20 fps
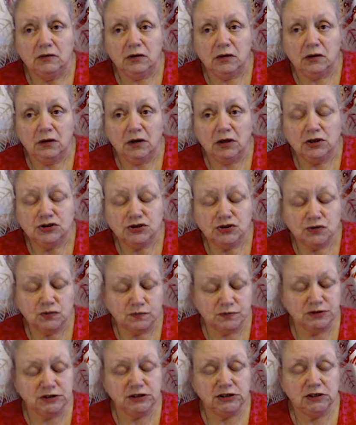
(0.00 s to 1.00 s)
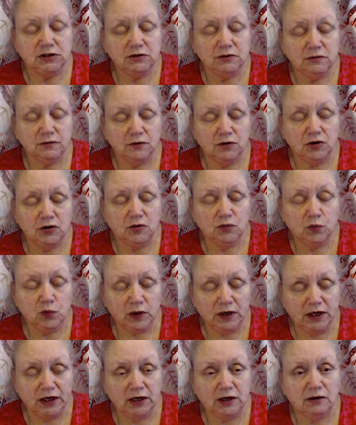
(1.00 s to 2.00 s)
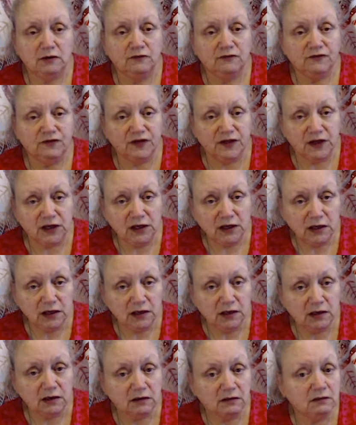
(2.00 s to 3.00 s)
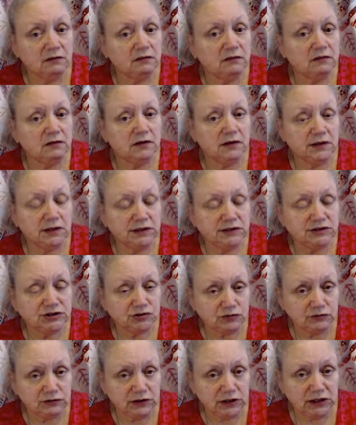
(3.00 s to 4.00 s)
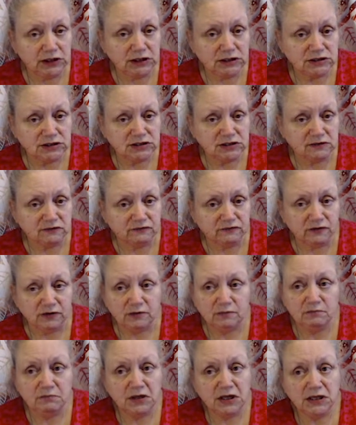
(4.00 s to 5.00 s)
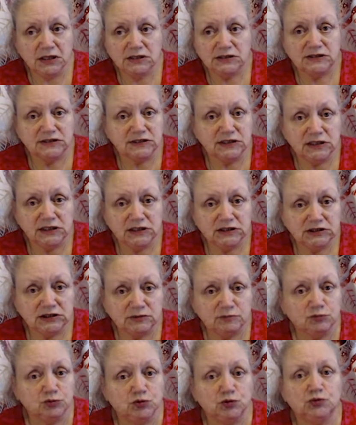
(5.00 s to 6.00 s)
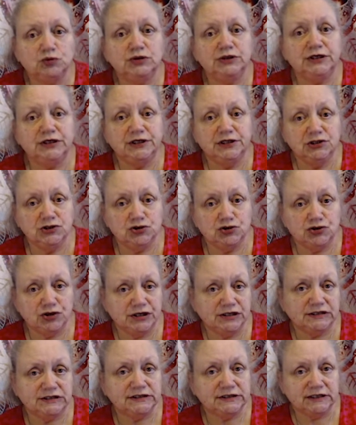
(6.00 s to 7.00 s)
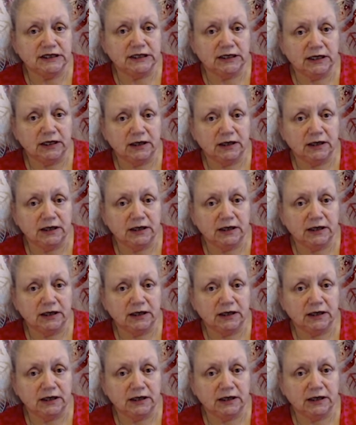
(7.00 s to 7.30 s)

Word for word: adopting a, a way of thinking that is creative. It makes things more interesting.